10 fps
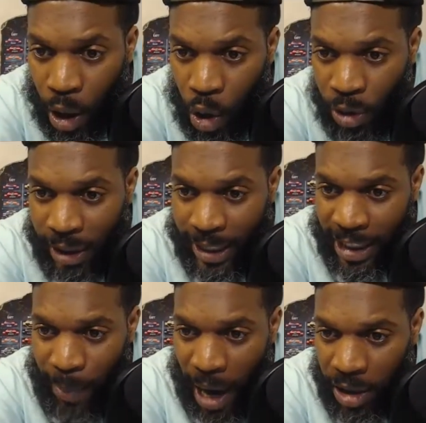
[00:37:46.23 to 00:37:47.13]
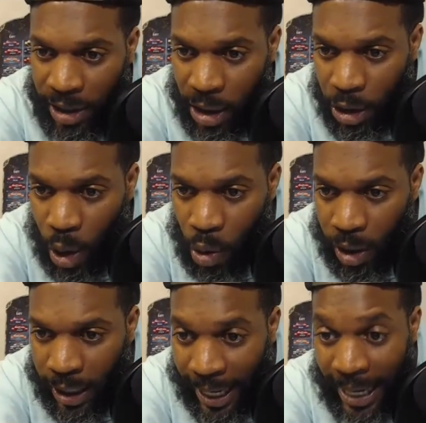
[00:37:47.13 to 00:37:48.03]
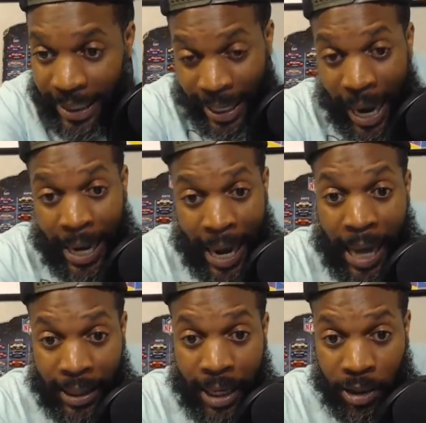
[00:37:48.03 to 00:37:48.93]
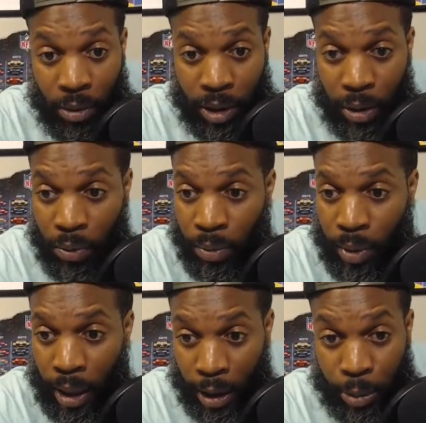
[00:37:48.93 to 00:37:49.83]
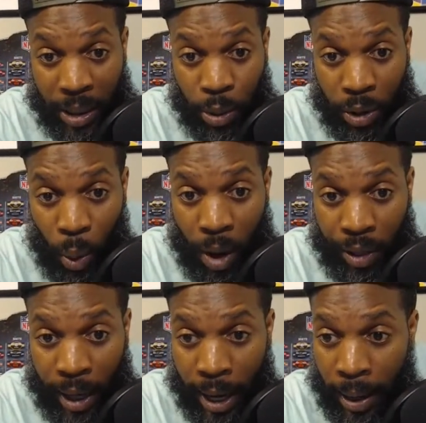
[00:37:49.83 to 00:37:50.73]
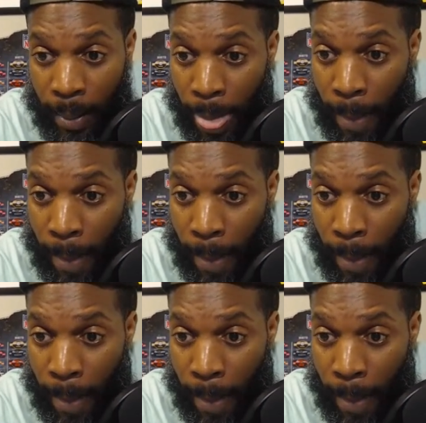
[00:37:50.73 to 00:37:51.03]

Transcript: Uzi says Miles Sanders going to eat today. Yeah, I think so too. Especially with the weather game.